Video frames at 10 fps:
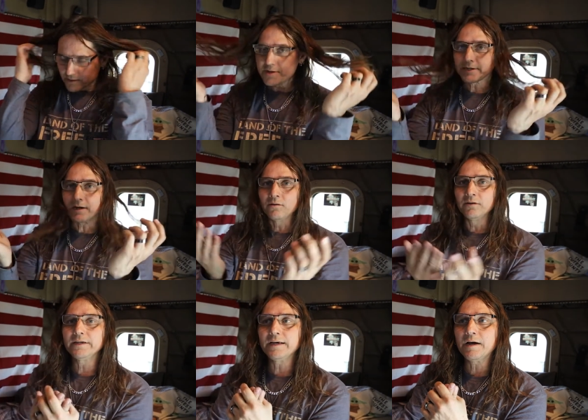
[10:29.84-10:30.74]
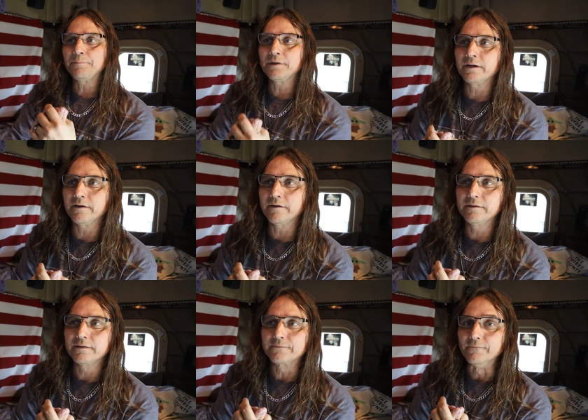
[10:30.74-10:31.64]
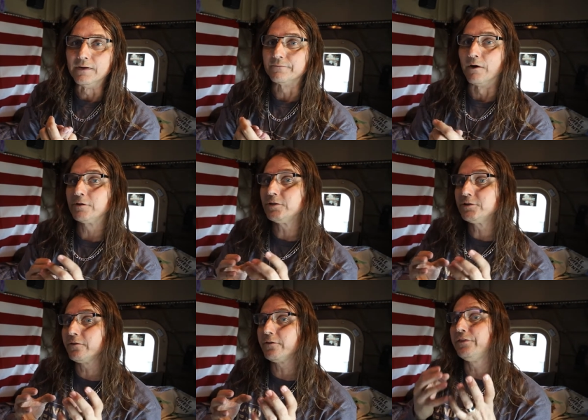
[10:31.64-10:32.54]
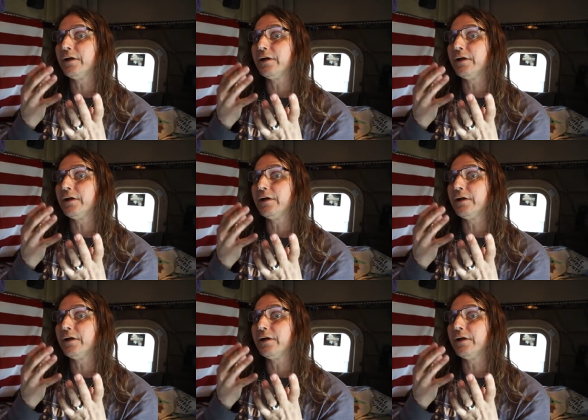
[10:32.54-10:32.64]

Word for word: You can only upload, when you do